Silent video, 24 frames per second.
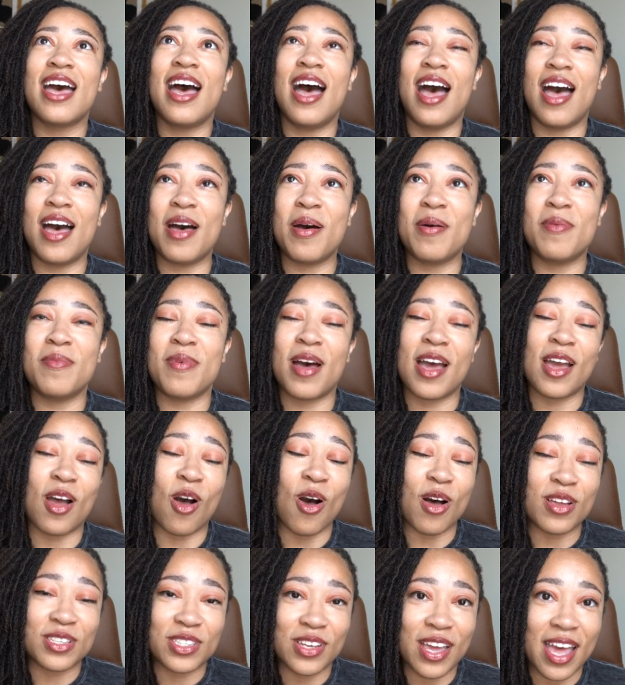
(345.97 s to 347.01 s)
I
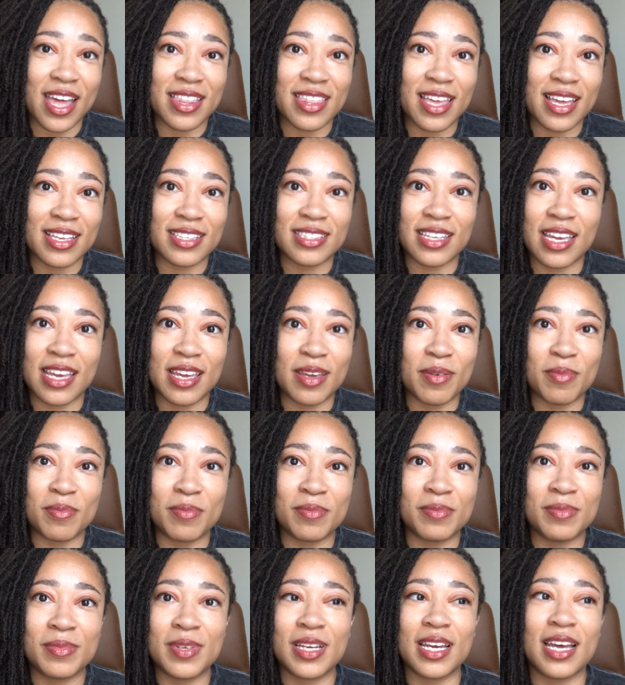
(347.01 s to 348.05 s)
also had that
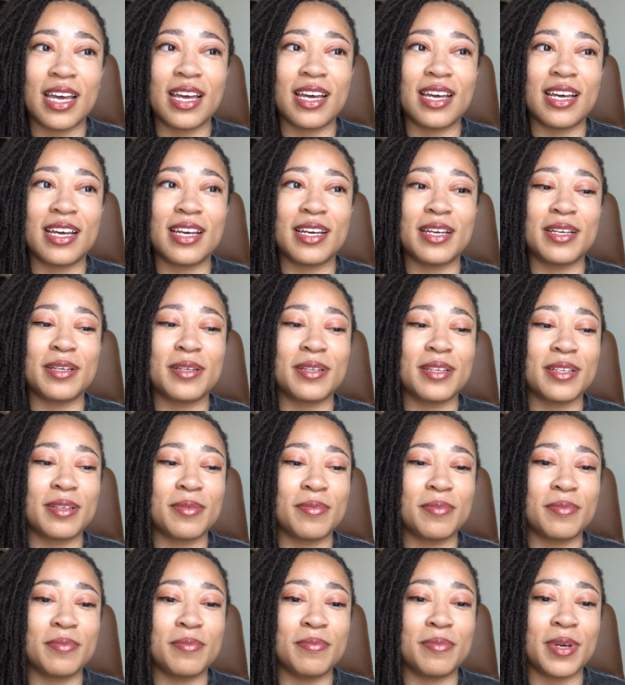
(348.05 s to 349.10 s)
same
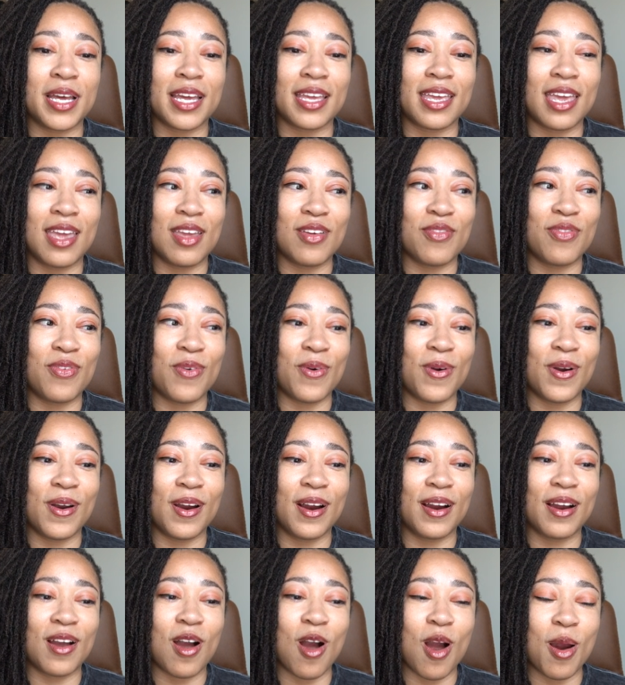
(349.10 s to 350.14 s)
bucket
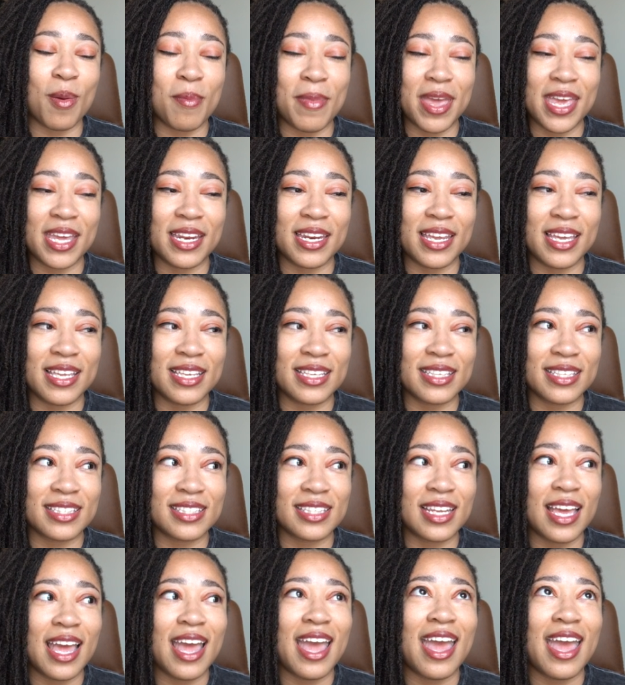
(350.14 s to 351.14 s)
for car maintenance.